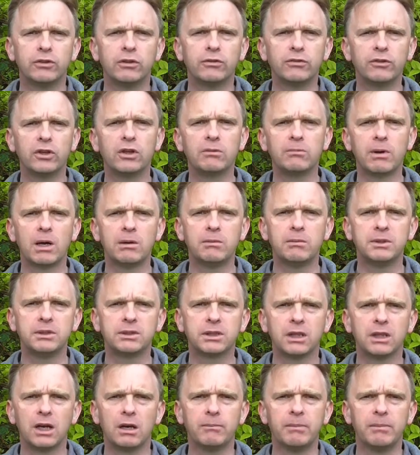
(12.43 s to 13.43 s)
to you for a few
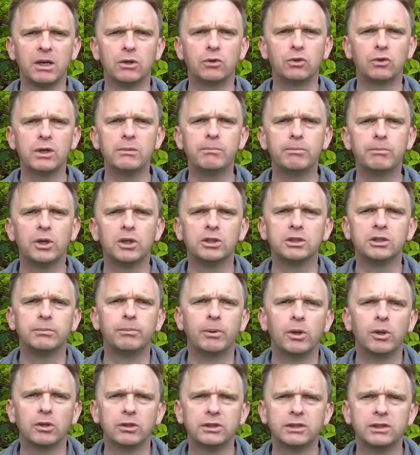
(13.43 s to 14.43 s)
moments about Green
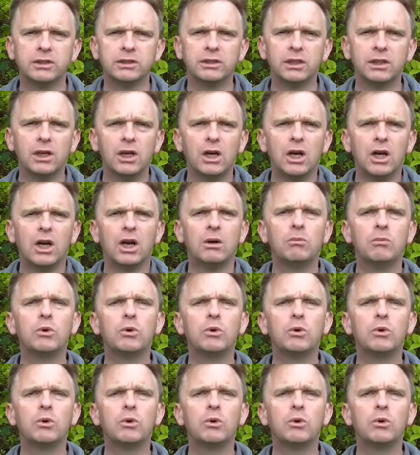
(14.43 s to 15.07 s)
Party policies